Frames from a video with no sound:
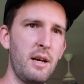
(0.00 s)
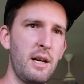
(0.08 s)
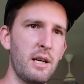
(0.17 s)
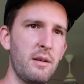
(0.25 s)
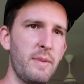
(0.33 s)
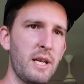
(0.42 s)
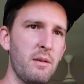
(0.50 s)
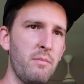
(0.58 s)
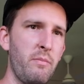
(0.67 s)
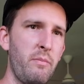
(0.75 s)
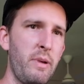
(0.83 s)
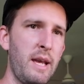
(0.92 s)
I'm gonna make it
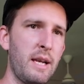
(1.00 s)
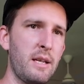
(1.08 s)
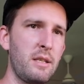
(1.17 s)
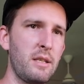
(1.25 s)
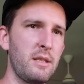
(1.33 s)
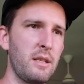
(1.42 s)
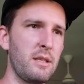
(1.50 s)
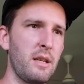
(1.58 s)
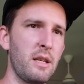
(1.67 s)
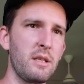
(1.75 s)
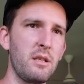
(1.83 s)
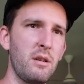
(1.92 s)
pink just as an
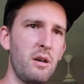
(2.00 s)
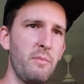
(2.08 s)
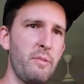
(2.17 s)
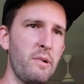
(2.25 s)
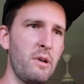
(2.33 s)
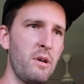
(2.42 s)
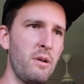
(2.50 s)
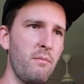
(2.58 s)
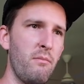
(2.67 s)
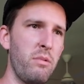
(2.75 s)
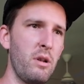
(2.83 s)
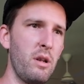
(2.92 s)
example,
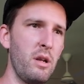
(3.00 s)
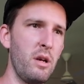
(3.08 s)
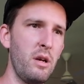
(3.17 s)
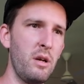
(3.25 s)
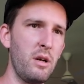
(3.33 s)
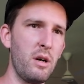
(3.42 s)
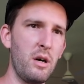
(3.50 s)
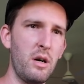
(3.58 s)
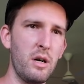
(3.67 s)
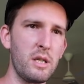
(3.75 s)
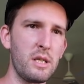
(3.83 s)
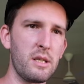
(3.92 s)
and blue.
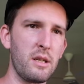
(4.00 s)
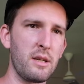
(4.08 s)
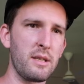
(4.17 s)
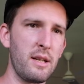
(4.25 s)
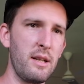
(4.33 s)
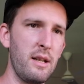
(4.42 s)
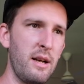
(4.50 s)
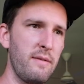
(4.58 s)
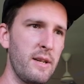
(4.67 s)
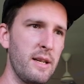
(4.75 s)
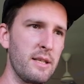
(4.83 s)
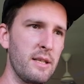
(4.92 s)
Oh, it just looks
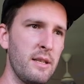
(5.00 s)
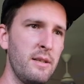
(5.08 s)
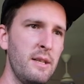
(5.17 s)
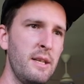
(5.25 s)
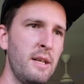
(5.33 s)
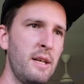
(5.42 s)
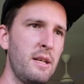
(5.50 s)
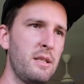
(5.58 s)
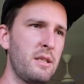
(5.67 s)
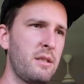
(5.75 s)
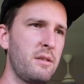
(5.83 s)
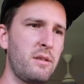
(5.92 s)
lovely, doesn't it?
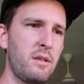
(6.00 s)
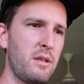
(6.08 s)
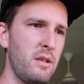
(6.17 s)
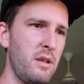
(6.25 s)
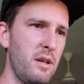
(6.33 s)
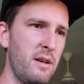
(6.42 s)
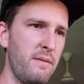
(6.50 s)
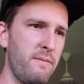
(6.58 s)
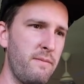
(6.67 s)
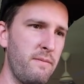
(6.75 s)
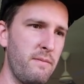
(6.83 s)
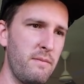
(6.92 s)
Just
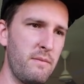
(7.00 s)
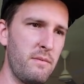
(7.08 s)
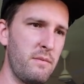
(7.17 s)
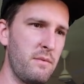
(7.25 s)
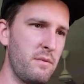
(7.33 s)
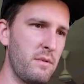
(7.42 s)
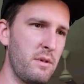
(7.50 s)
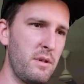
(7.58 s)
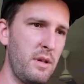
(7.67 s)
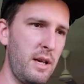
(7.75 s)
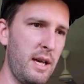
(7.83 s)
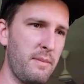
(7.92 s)
an
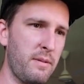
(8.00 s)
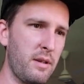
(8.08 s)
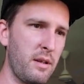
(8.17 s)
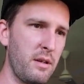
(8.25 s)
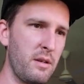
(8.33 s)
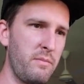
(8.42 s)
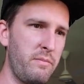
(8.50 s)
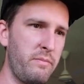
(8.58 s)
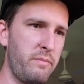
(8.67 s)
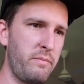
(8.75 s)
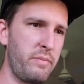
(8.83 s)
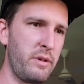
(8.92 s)
absolute
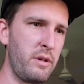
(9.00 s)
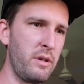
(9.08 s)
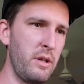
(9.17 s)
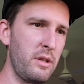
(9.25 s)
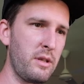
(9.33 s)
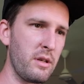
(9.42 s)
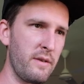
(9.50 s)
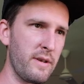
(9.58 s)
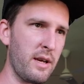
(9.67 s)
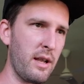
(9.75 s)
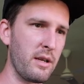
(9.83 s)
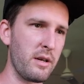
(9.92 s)
beaut of a
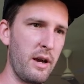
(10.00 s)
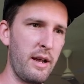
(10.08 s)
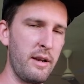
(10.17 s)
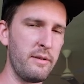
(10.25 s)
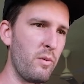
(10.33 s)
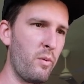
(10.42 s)
color grade.